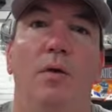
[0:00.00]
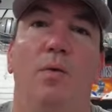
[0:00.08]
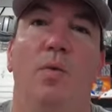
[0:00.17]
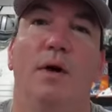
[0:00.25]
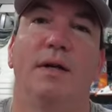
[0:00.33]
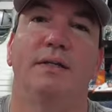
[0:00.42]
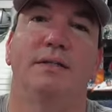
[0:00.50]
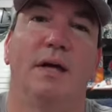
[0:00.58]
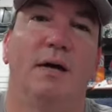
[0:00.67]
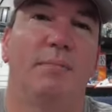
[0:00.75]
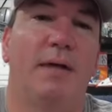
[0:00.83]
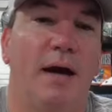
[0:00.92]
What is
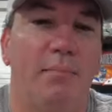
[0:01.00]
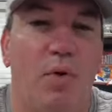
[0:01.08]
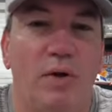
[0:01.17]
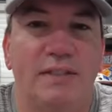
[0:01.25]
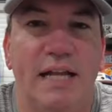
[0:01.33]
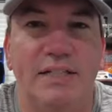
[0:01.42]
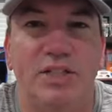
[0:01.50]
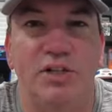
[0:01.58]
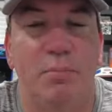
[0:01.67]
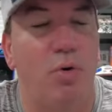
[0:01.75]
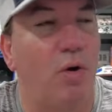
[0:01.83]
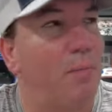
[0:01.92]
up, Cowboys Nation?
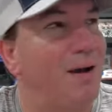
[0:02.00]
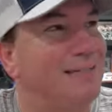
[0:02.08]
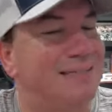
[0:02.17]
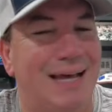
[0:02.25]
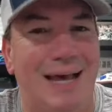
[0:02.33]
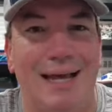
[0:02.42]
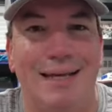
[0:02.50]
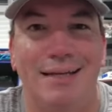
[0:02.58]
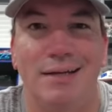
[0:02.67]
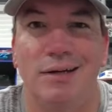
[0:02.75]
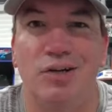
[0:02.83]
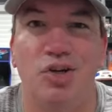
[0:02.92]
Your boy Mike Tag
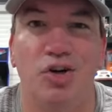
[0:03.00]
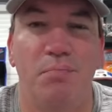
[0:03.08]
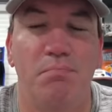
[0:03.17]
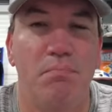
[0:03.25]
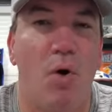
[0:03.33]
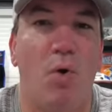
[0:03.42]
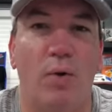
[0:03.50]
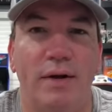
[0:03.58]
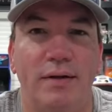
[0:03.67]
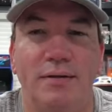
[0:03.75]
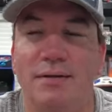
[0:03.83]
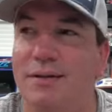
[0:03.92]
here. Good
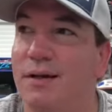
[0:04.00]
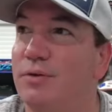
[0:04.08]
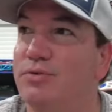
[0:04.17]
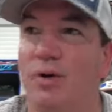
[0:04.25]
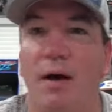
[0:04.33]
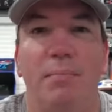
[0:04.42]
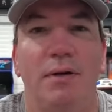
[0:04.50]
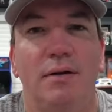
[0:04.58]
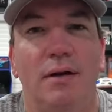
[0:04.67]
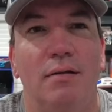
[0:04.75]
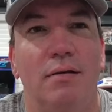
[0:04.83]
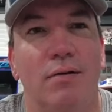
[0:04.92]
morning. You know, dropping
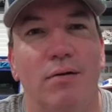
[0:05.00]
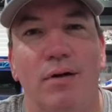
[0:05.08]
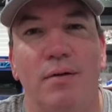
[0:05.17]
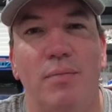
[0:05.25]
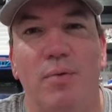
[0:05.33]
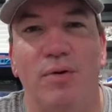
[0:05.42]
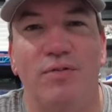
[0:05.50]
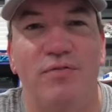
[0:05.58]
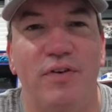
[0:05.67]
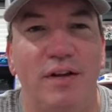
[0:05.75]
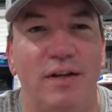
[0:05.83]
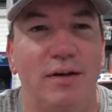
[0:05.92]
another early morning
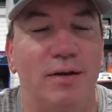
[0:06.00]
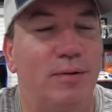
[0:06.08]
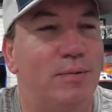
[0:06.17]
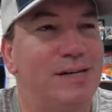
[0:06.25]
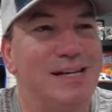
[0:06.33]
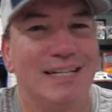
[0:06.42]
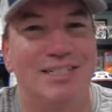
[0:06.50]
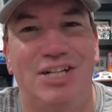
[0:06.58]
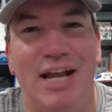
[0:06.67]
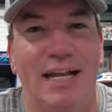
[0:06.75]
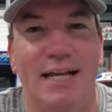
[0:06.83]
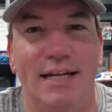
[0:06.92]
video,
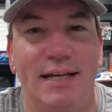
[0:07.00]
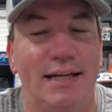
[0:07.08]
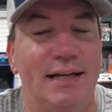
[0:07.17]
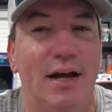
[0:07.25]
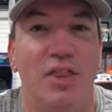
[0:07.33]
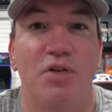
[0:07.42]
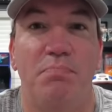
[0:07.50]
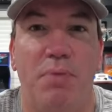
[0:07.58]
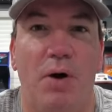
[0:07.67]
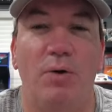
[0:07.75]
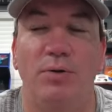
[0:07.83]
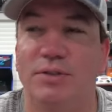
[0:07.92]
checking in. I'm the
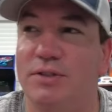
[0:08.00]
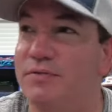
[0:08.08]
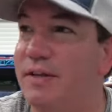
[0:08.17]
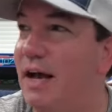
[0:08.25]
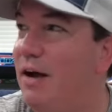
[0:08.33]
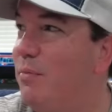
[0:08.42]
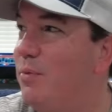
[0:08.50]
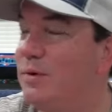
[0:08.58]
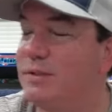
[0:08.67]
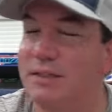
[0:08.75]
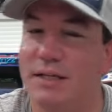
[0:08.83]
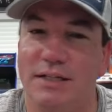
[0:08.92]
pulse of
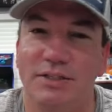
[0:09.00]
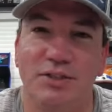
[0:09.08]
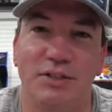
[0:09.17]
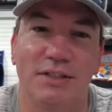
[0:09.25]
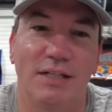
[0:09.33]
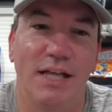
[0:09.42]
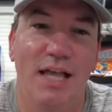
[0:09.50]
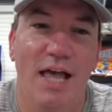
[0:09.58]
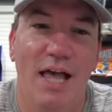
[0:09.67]
Cowboys Nation.